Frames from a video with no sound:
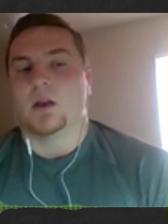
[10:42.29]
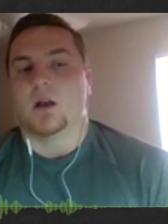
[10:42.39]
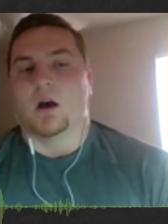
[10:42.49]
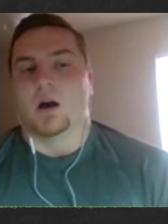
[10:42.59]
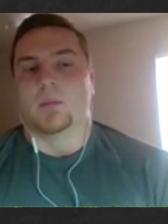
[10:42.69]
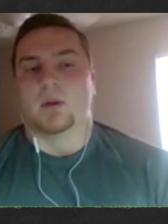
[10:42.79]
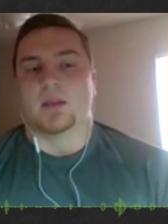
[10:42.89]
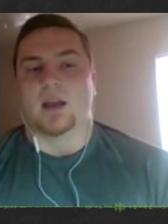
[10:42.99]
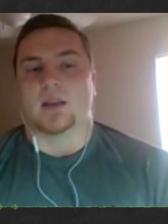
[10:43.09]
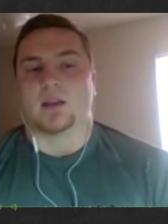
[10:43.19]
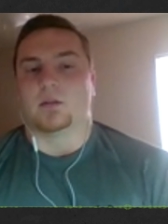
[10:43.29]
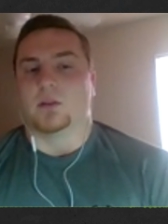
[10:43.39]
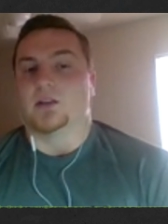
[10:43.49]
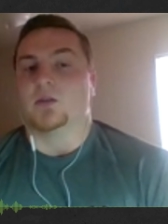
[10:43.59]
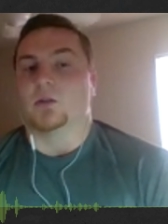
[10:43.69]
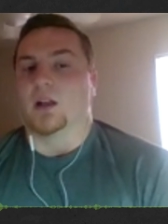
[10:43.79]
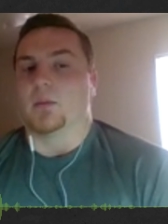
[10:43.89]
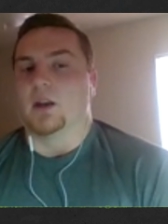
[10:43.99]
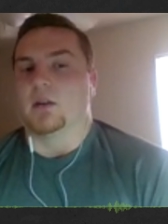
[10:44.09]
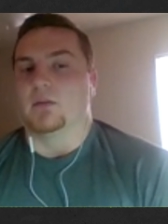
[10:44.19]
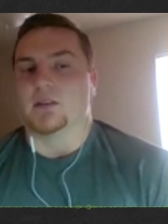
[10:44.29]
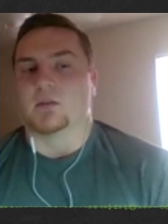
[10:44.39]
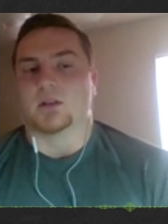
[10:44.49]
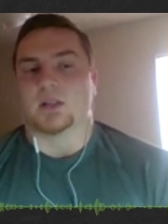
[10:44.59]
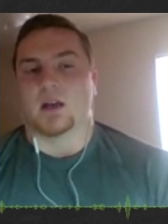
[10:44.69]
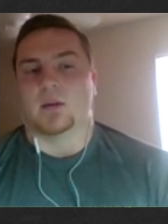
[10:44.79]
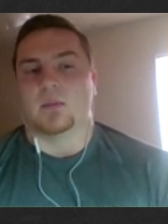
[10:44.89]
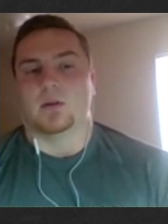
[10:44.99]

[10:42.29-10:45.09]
Um, and that can lead to a lot of benefits over time.